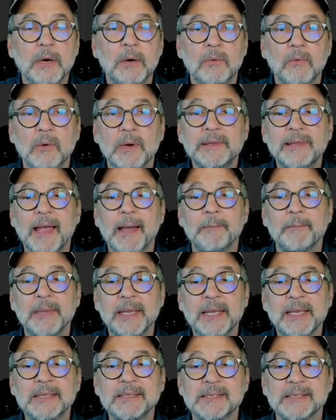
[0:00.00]
what that
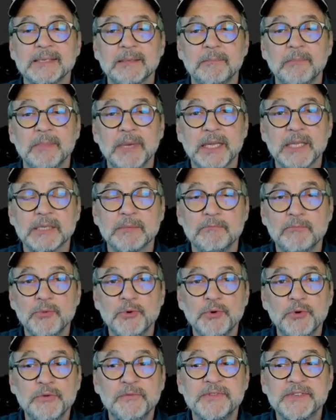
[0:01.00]
means is it means
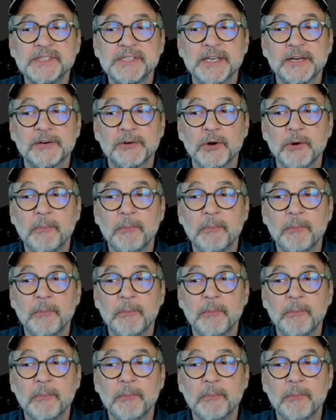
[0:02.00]
move 0